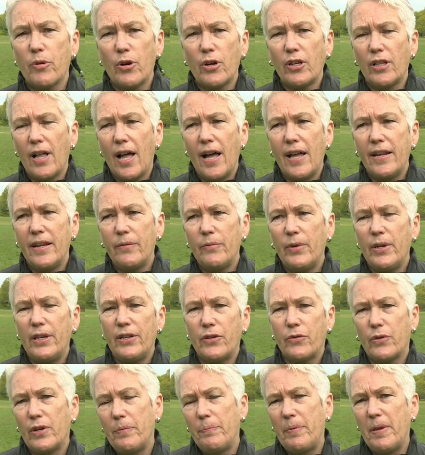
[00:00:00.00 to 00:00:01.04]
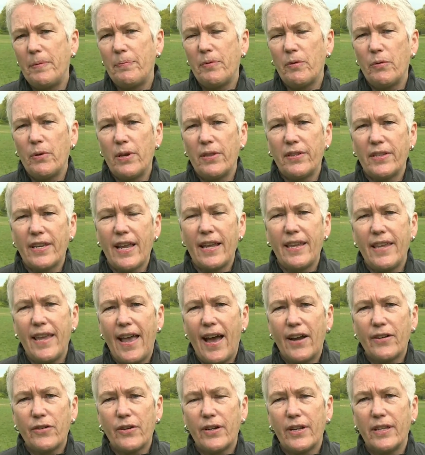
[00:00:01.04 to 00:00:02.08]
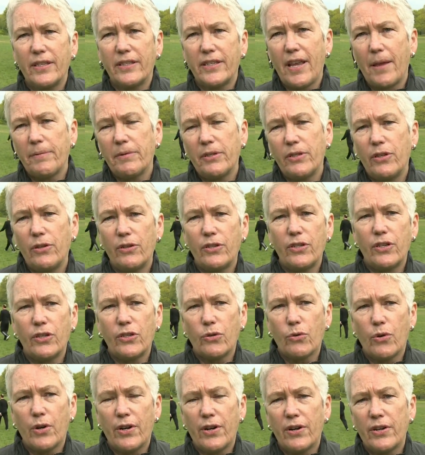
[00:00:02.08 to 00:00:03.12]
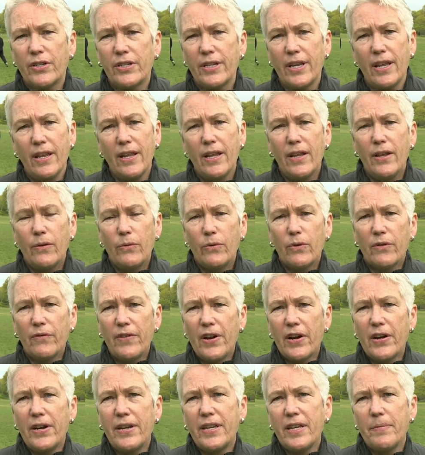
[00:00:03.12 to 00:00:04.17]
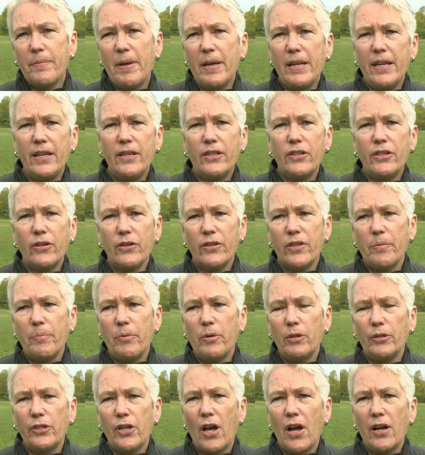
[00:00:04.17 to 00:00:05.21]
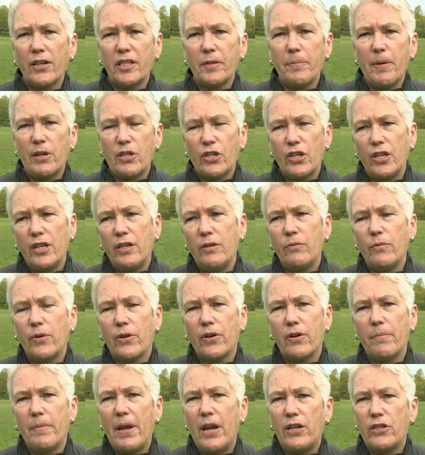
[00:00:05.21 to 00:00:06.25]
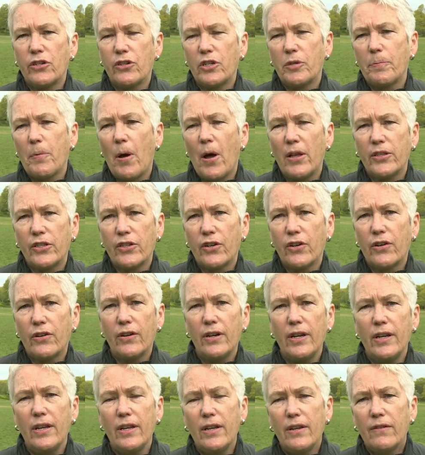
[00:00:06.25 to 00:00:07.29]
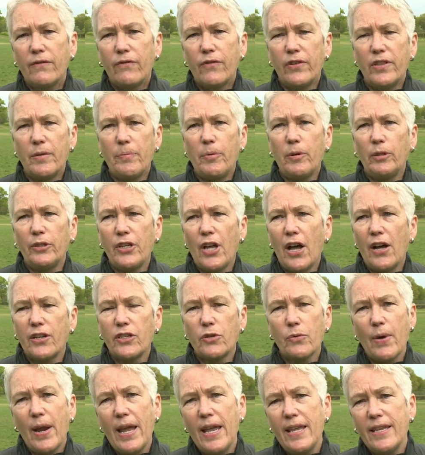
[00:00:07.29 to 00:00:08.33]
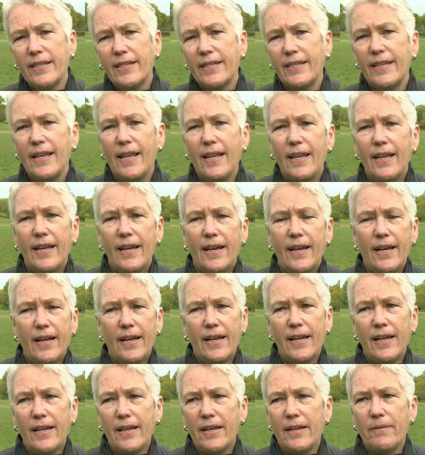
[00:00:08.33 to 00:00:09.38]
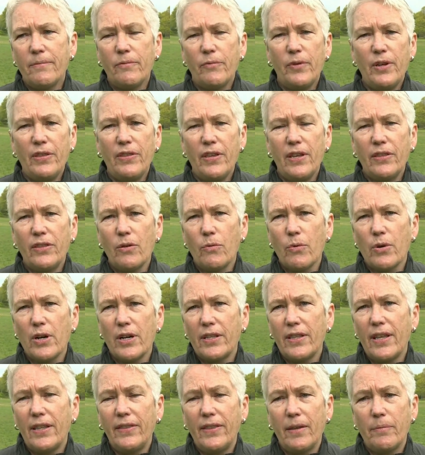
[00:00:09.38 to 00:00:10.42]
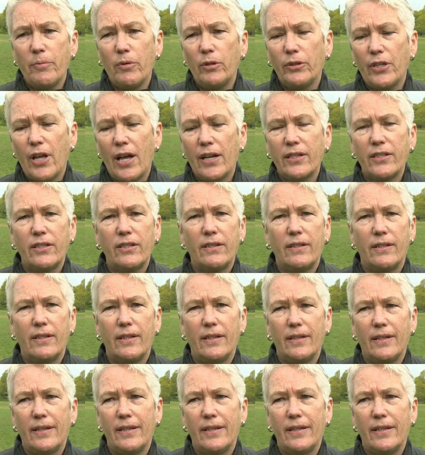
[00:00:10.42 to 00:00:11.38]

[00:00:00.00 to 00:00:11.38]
in Brookline, and we treat people with psychiatric and substance use disorders. We're very committed to the Bulldogs mission. We're a major sponsor for the Bulldogs race. We think the work that the Bulldogs